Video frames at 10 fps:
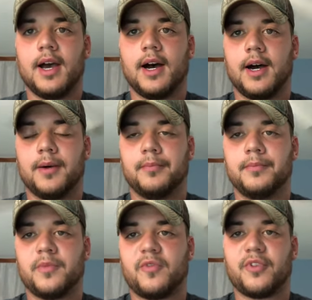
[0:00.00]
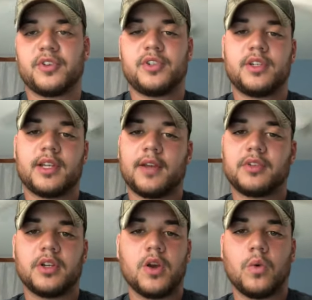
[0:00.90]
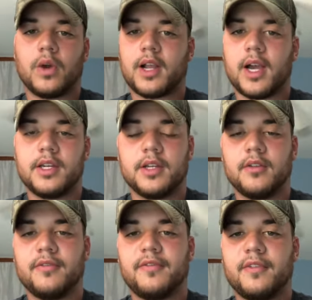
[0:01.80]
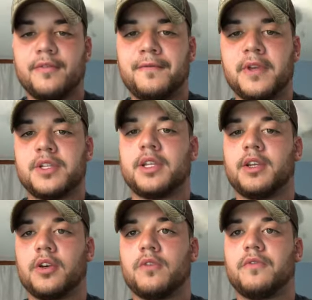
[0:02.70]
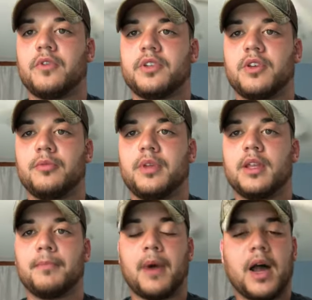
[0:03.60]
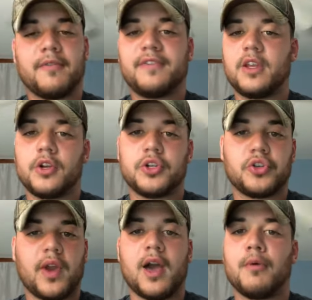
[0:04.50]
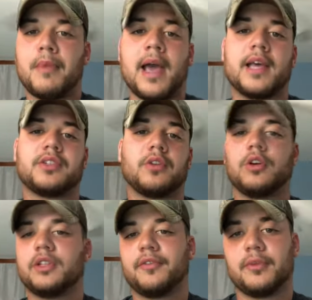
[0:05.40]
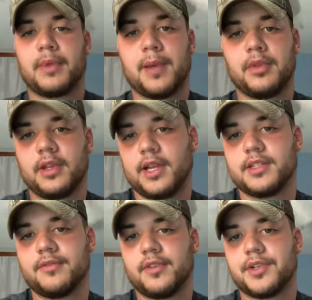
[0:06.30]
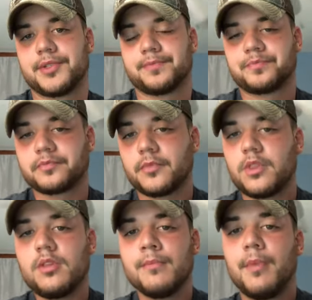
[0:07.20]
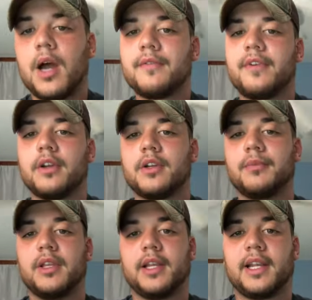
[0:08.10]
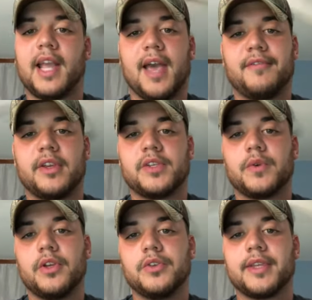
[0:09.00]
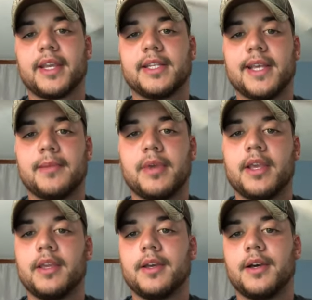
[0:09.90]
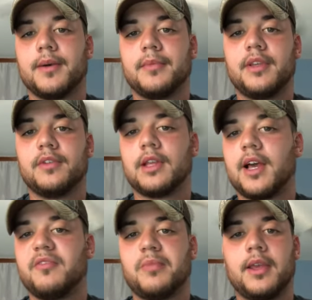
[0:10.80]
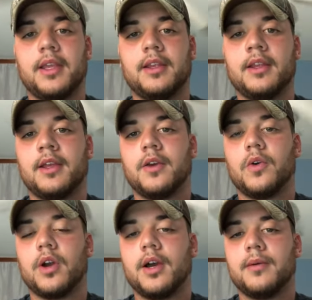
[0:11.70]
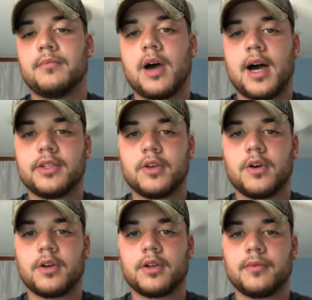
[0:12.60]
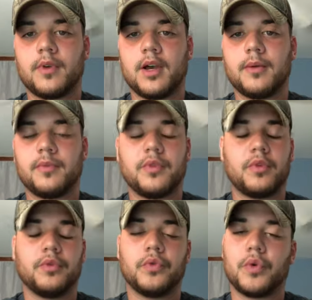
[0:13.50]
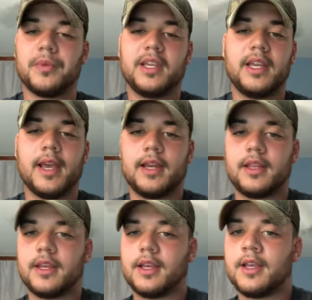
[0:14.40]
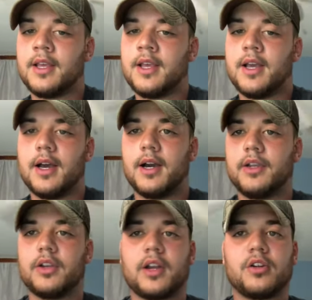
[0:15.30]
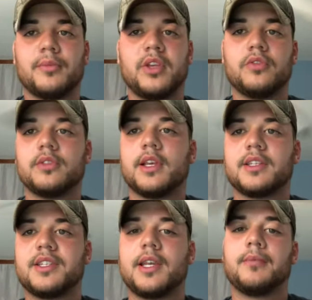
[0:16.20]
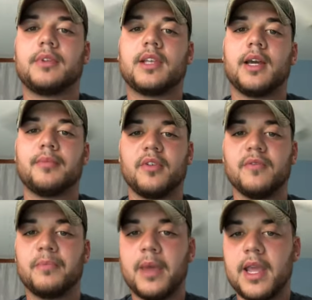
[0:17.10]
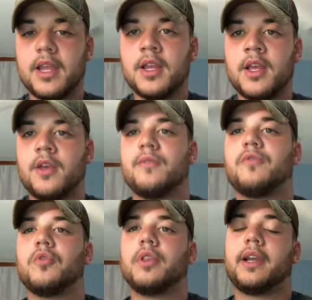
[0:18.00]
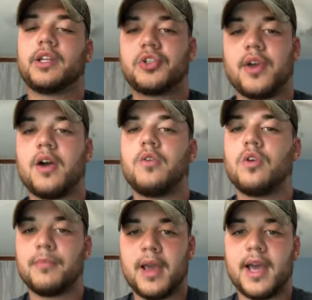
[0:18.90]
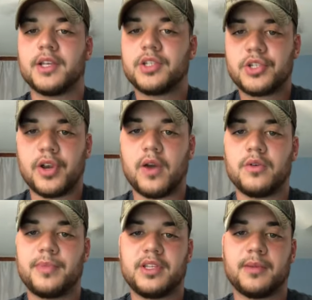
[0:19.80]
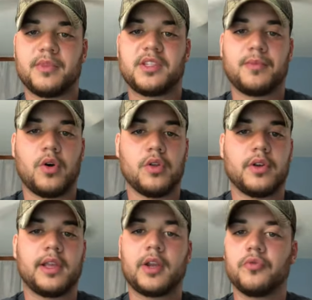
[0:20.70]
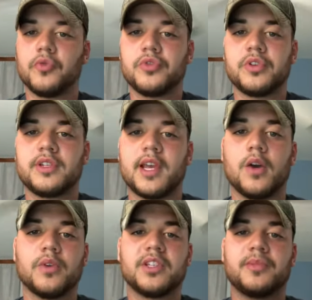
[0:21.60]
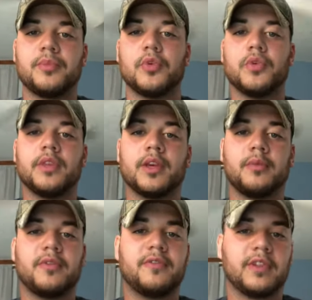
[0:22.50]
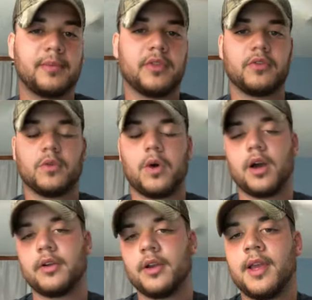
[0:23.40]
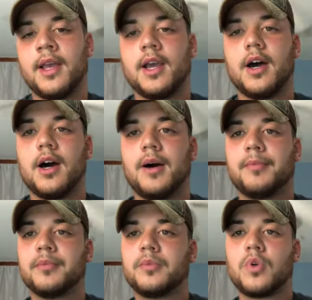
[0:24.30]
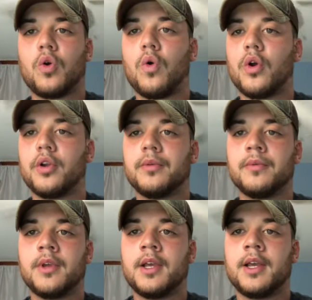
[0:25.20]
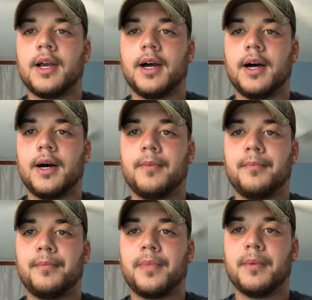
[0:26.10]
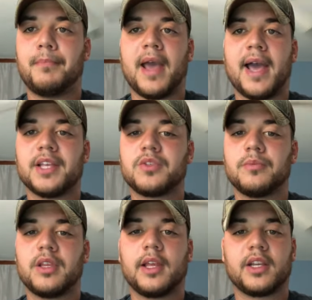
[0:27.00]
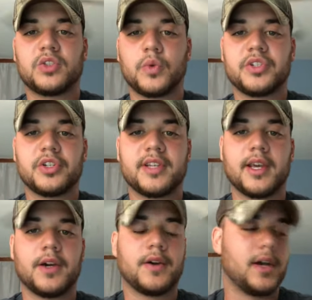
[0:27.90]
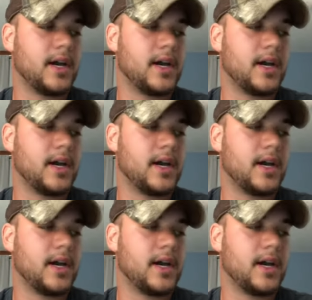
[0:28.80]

Um, first, you just have to know what kind of fish that you're going for. So it'd be the bottom feeder, trout, bass, are all different popular kinds of fish. Bottom feeder could be like catfish where you use like a dead bait, um, even live bait or um, hot dog. Um, they'll normally eat anything uh, you're not going to be using that same type of bait for like a trout or bass. Trout would be something smaller, like a rooster tail with a spoon that would be flipping through the water. Um, corn, um, bass would be like a twister tail.